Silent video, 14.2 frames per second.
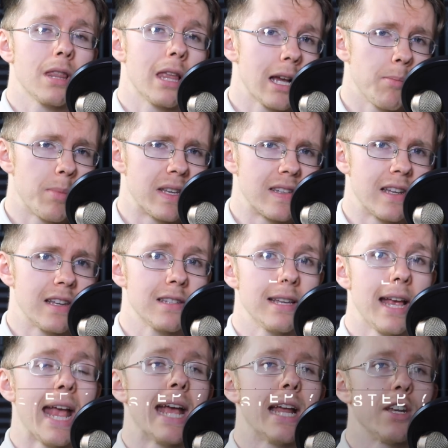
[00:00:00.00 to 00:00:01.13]
like a business
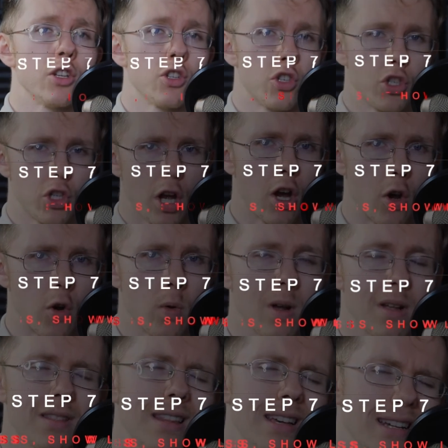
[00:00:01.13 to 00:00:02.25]
and show
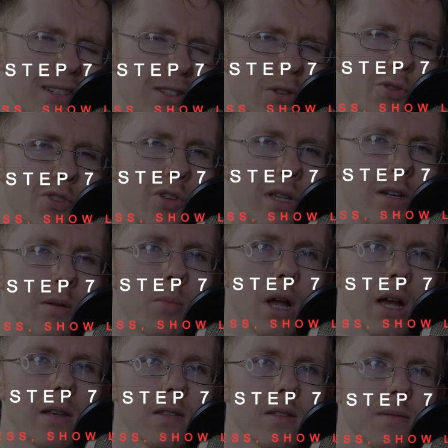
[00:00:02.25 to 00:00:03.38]
like a social
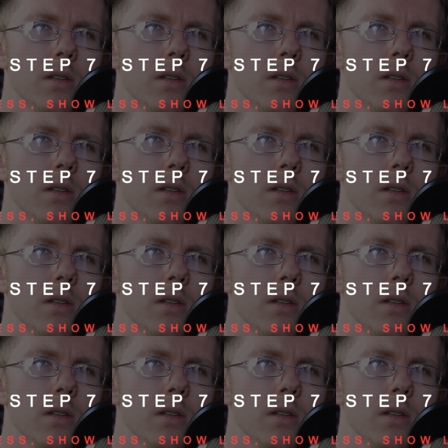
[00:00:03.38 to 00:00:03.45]
enterprise.